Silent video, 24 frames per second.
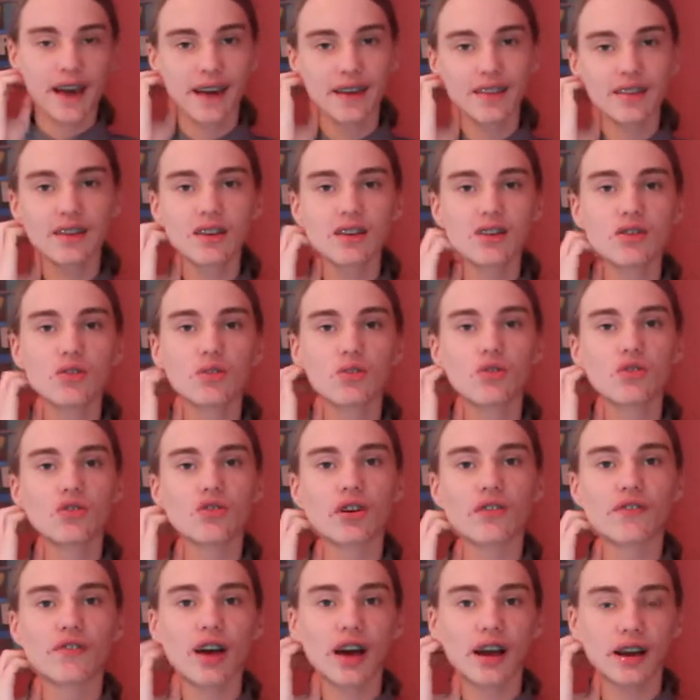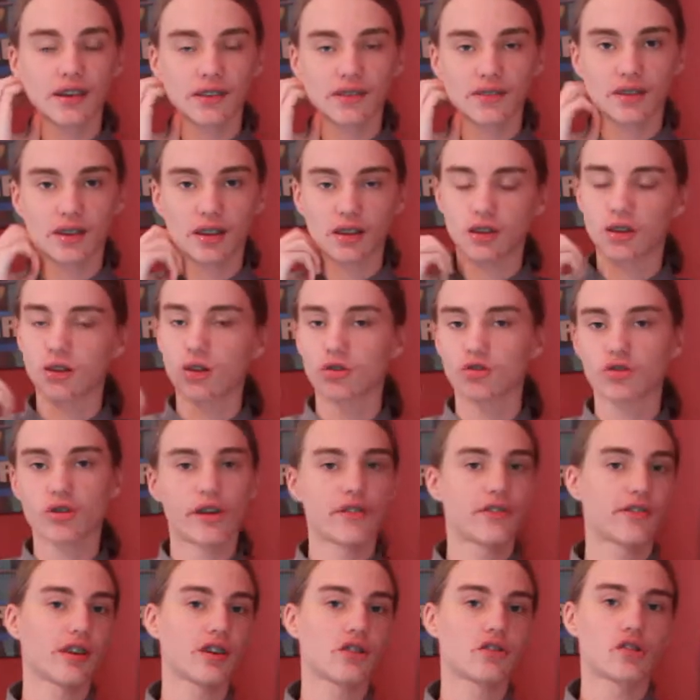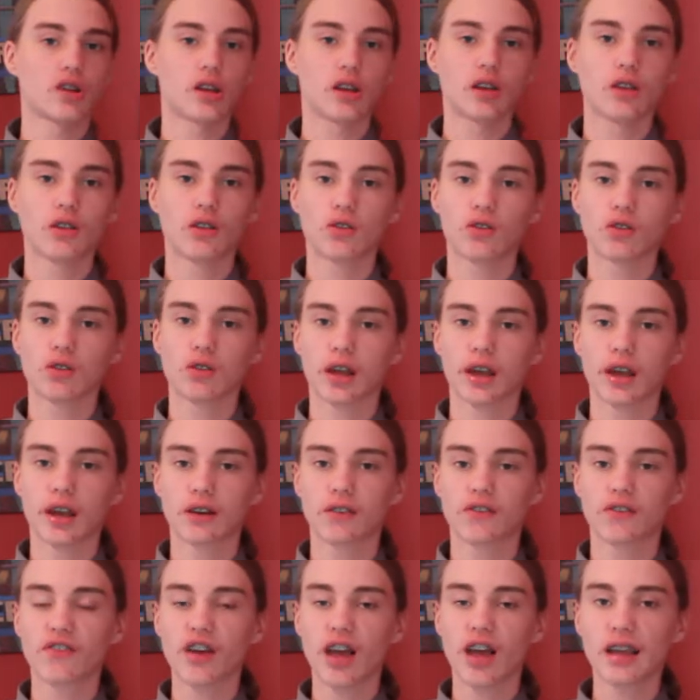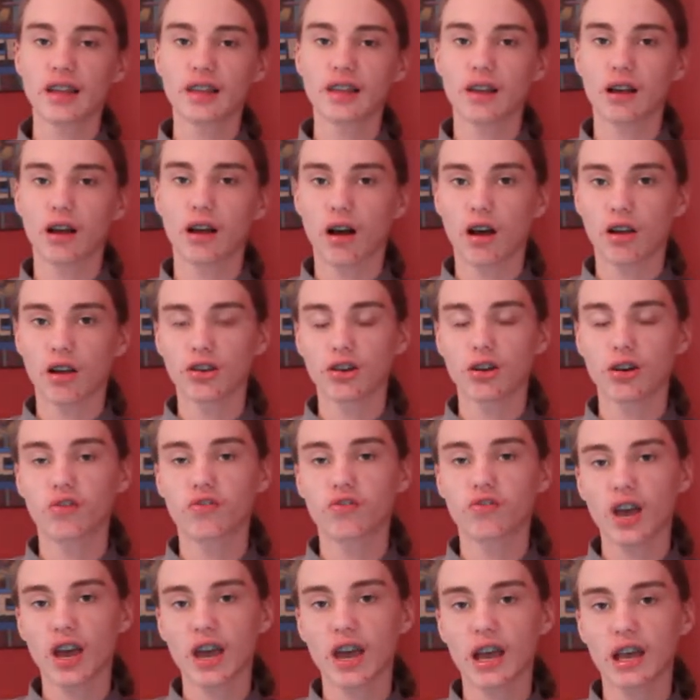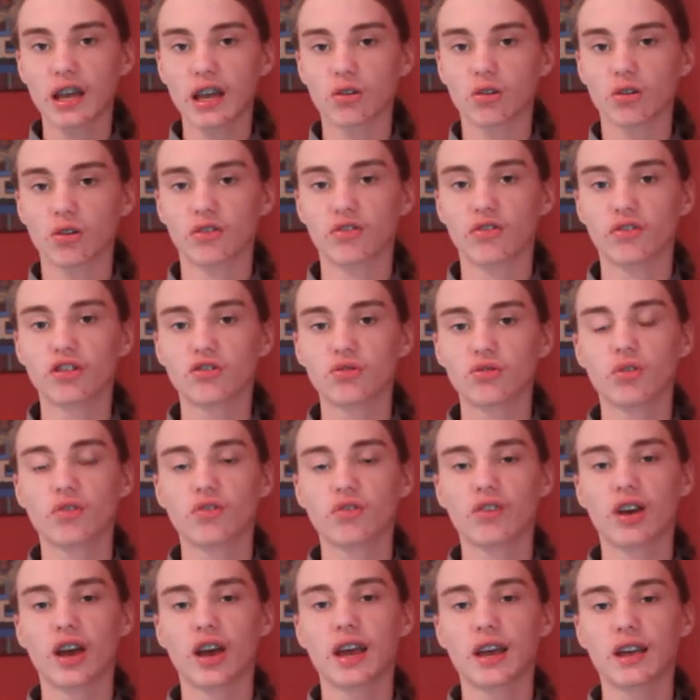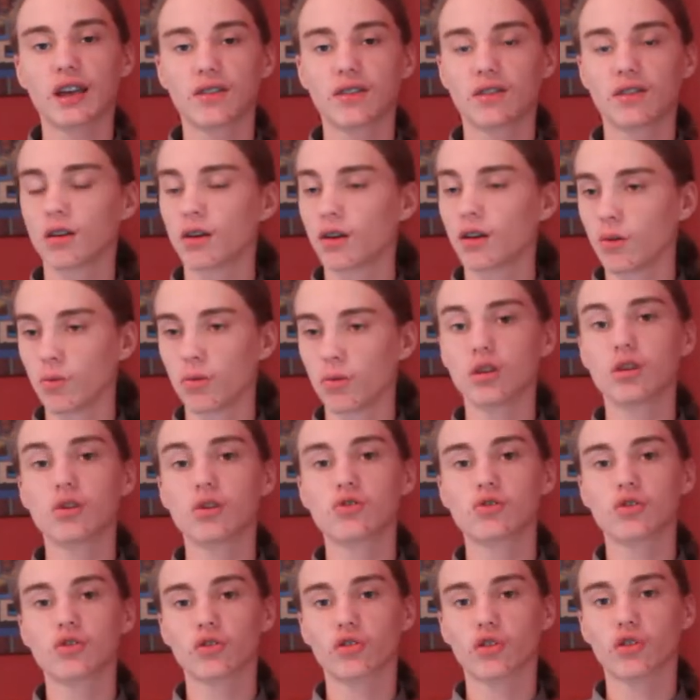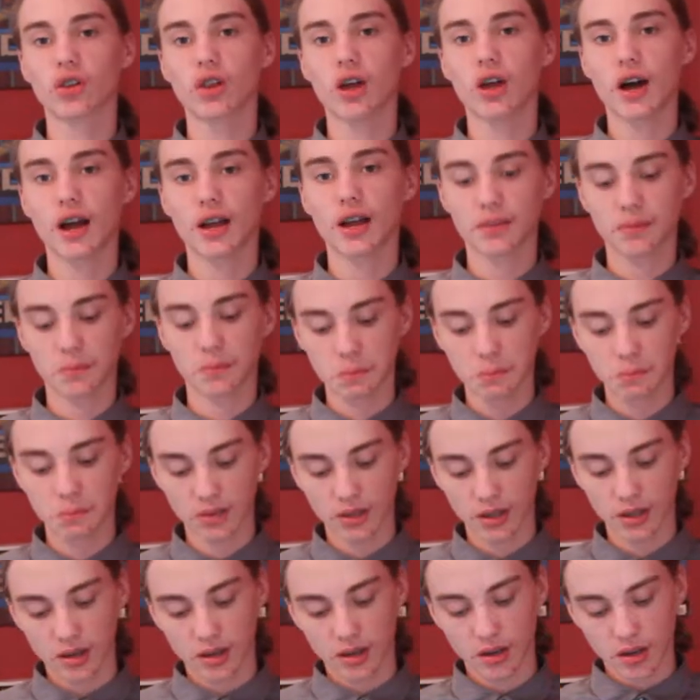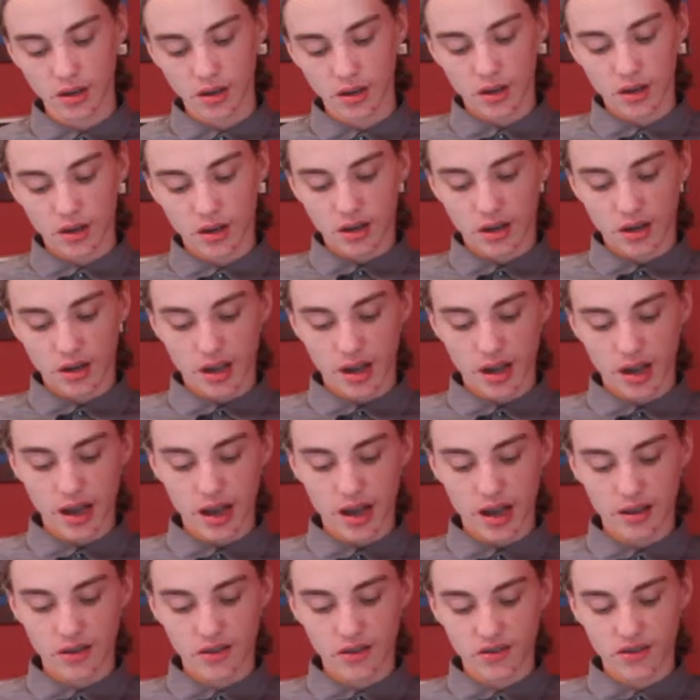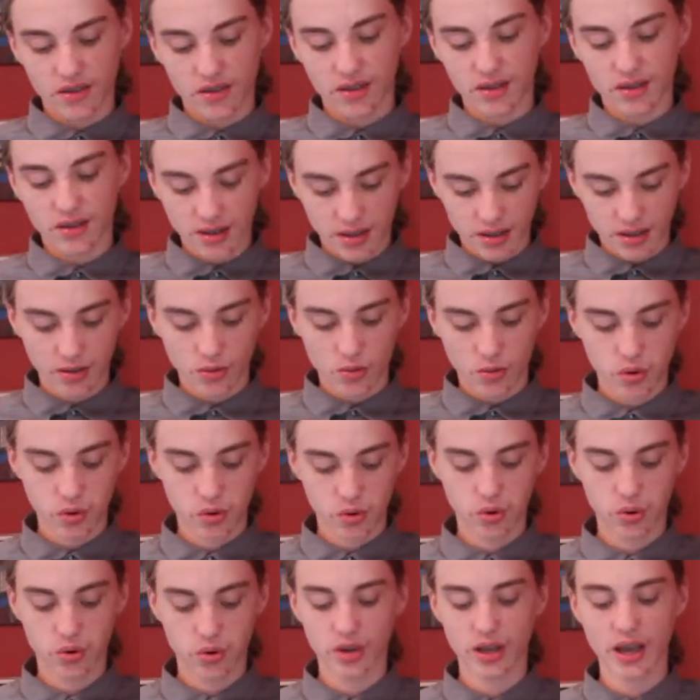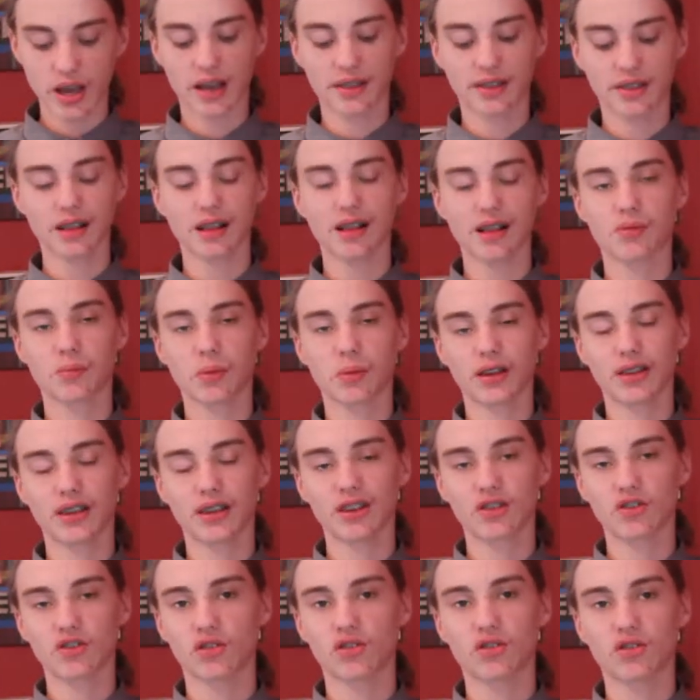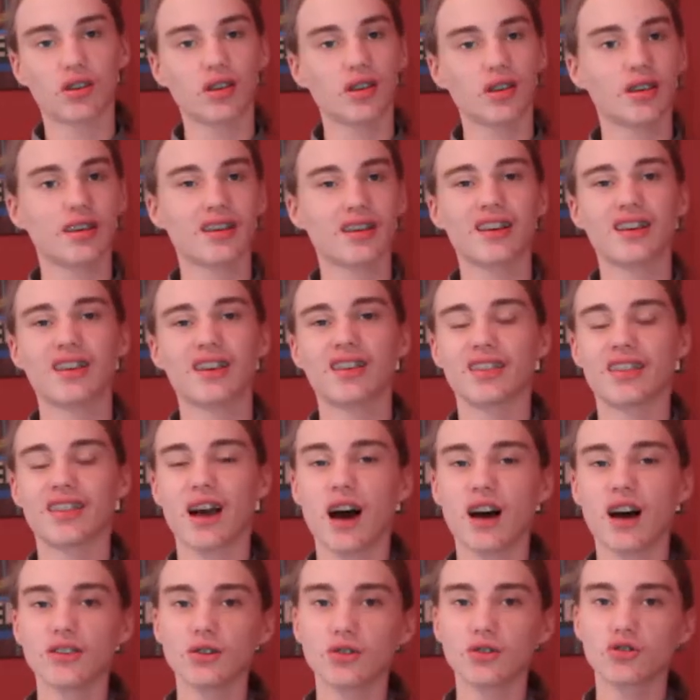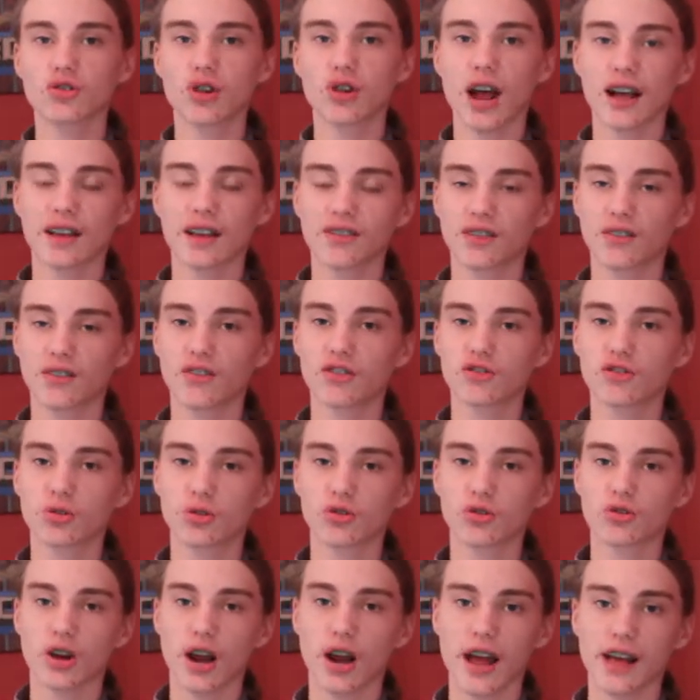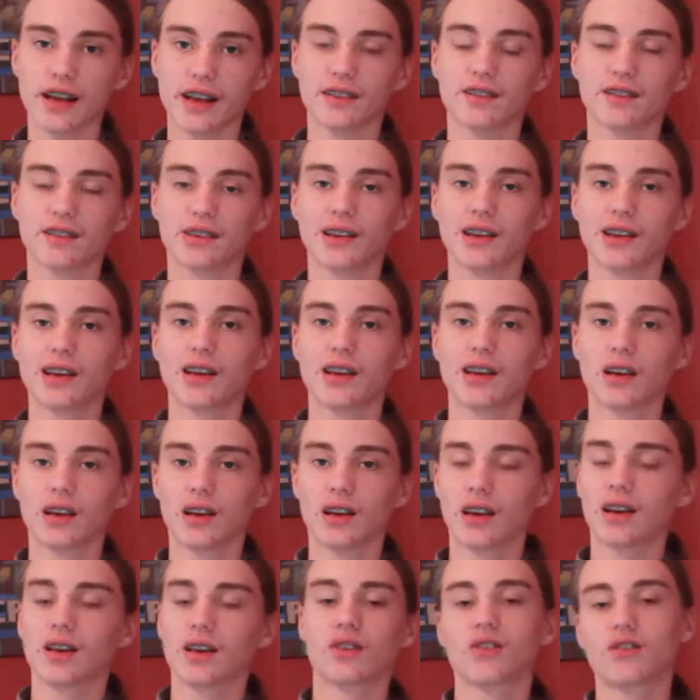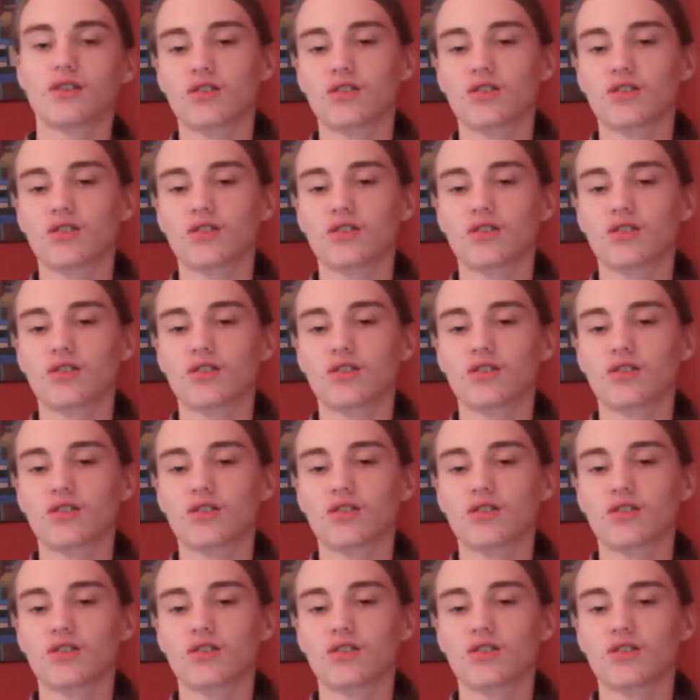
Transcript: you can use effects, transitions like fade, audio fade, or visual fades. We use those a lot. And yeah, I think that's about it. Just the audio tracks, the visual tracks,